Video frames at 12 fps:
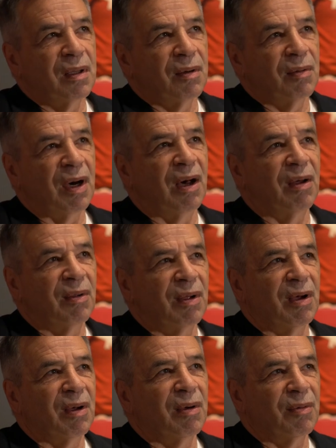Well
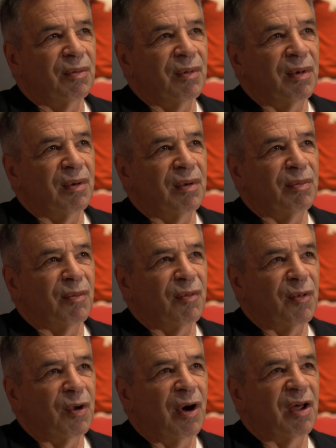uh,
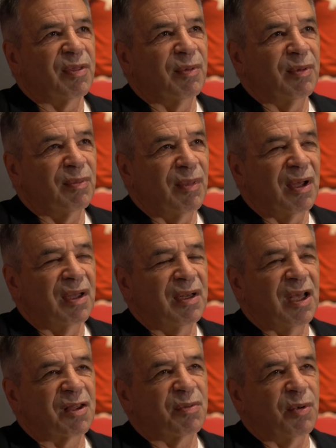Riath my
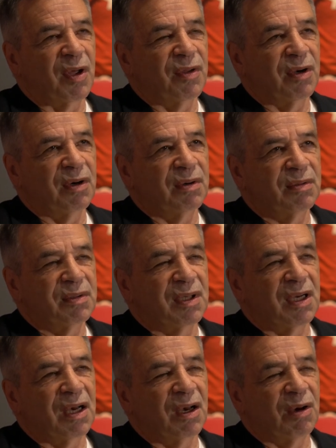next brother
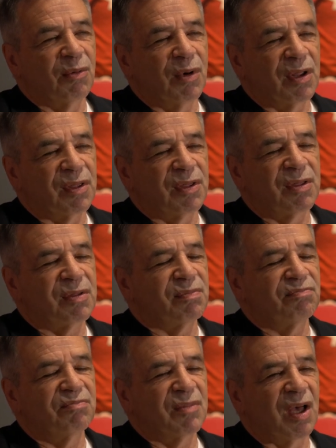uh, was
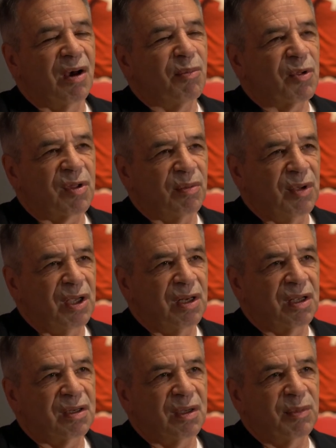almost
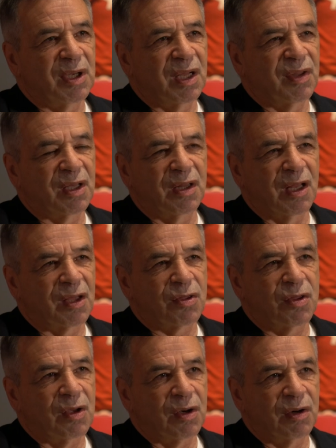immediate. I mean, I think the
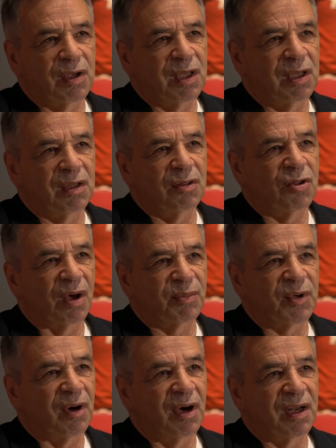next year he
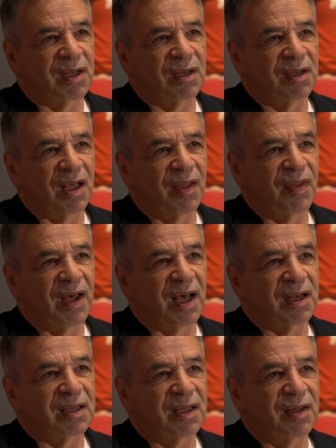jumped on and, and
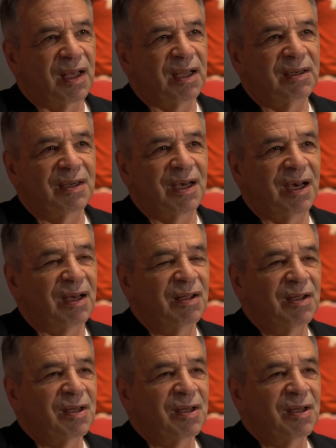that, and then uh,